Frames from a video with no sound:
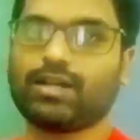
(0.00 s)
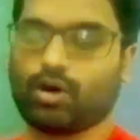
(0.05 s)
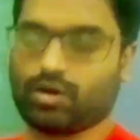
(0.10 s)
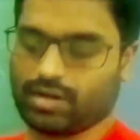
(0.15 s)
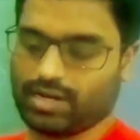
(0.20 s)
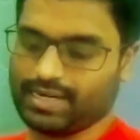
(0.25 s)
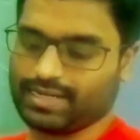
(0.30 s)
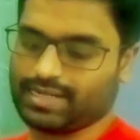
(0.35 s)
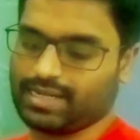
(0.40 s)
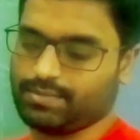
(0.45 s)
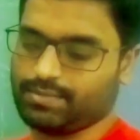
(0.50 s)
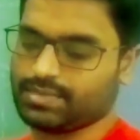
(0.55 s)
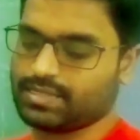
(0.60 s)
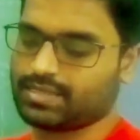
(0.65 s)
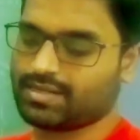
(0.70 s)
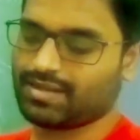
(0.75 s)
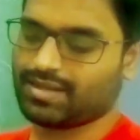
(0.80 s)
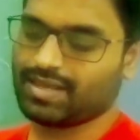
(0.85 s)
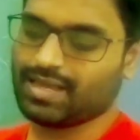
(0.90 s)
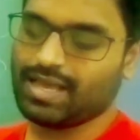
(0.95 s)
and organic
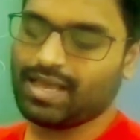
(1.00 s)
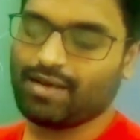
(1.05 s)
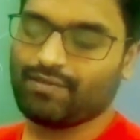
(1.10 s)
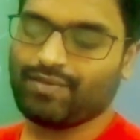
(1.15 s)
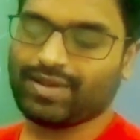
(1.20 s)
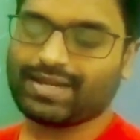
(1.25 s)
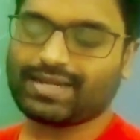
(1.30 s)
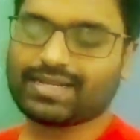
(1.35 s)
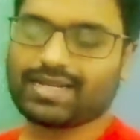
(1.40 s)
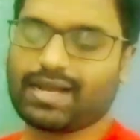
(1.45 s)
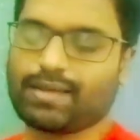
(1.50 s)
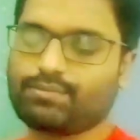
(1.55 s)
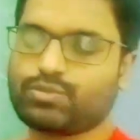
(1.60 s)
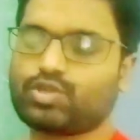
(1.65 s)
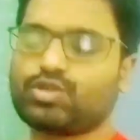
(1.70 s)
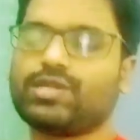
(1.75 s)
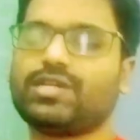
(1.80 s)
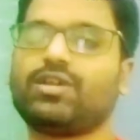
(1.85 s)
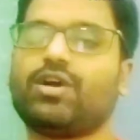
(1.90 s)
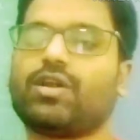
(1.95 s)
chemistry. When it
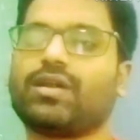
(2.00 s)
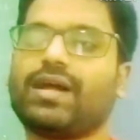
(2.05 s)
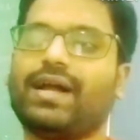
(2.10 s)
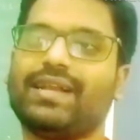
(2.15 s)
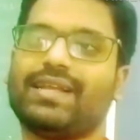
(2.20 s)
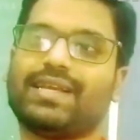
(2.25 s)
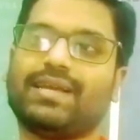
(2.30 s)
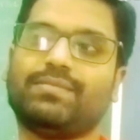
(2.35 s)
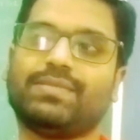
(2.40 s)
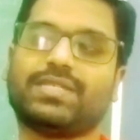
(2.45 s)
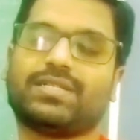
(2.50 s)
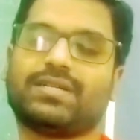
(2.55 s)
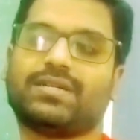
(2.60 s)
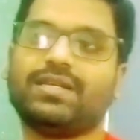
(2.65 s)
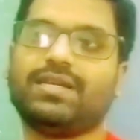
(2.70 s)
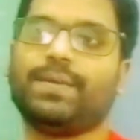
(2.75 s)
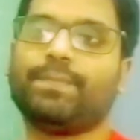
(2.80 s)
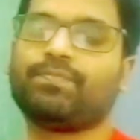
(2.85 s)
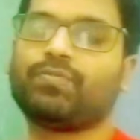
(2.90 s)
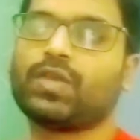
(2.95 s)
comes to inorganic
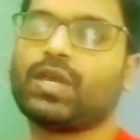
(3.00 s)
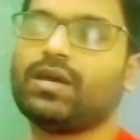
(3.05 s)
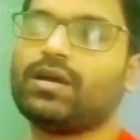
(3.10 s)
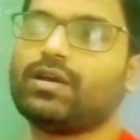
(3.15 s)
chemistry,